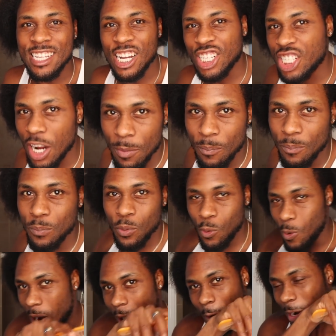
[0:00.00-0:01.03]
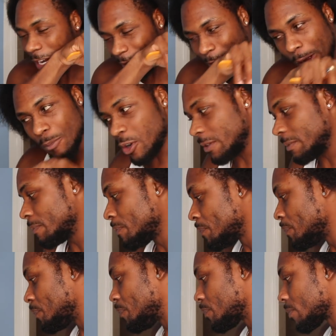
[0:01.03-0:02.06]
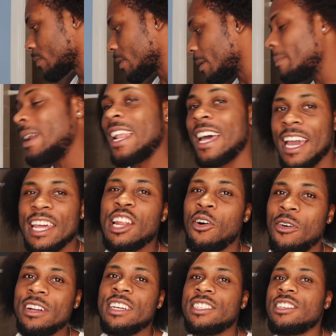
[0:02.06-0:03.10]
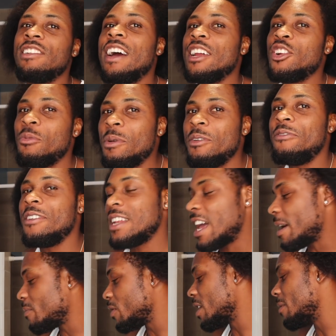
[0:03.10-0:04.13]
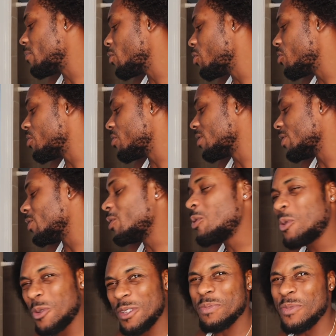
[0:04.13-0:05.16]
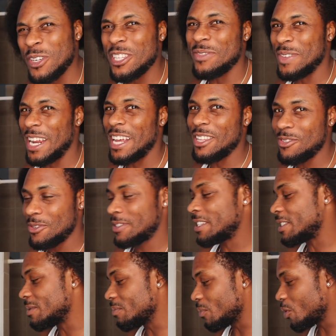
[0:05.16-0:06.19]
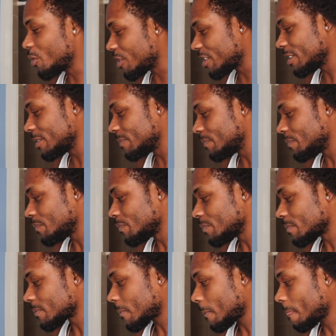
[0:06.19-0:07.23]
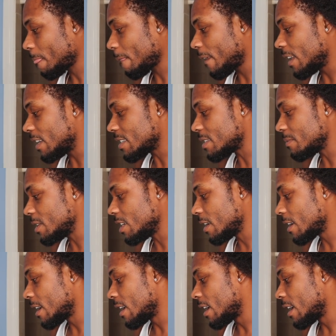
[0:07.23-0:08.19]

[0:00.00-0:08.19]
in a shampoo or whatever, but I like that one. So right now I feel like I more use me, I use this more. You see me?